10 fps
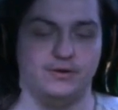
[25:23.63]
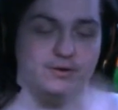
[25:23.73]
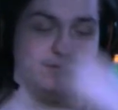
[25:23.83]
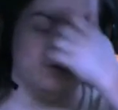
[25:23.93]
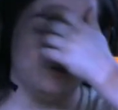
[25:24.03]

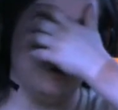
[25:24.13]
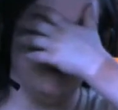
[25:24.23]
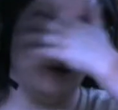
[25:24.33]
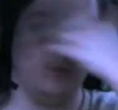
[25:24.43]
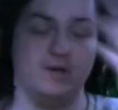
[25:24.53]
So
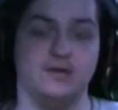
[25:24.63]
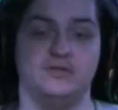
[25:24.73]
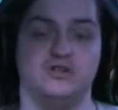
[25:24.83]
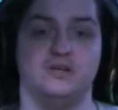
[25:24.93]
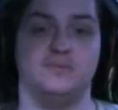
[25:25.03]
we
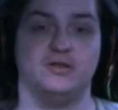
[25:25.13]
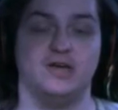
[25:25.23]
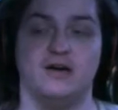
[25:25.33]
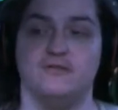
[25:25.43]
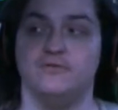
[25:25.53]
legitimately
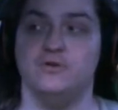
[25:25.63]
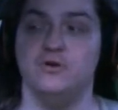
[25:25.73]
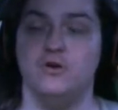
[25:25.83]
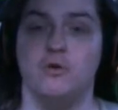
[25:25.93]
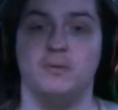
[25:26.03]
have
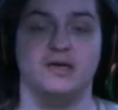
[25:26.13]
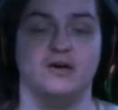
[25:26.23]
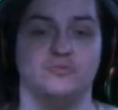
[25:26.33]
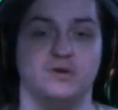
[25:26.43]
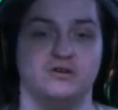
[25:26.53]
nobody
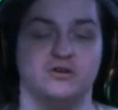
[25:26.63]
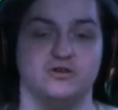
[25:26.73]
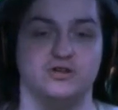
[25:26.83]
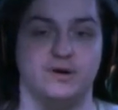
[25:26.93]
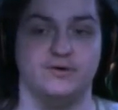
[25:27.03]
else we can turn
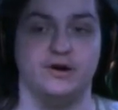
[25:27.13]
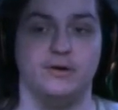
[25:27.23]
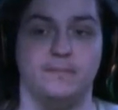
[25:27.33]
to out here.